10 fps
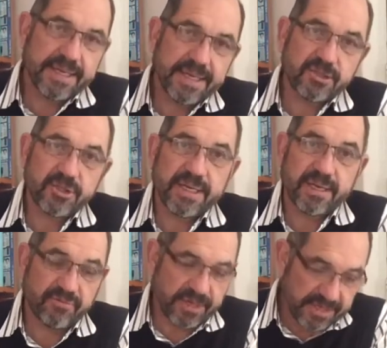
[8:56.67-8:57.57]
Each and
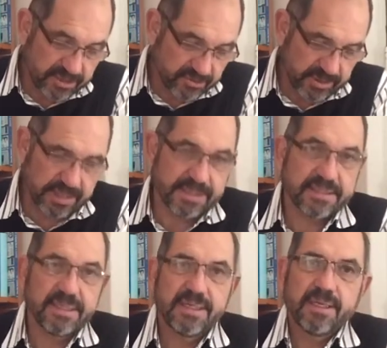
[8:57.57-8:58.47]
every Israelite
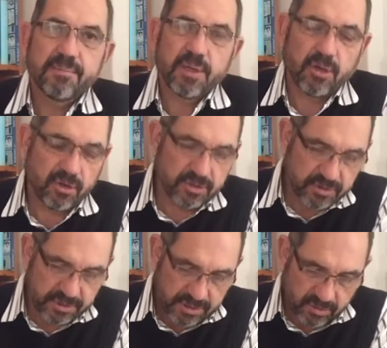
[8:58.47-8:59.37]
belonged
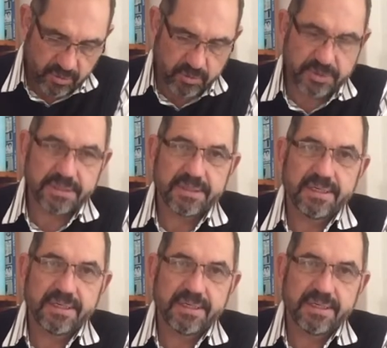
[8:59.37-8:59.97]
to the Lord.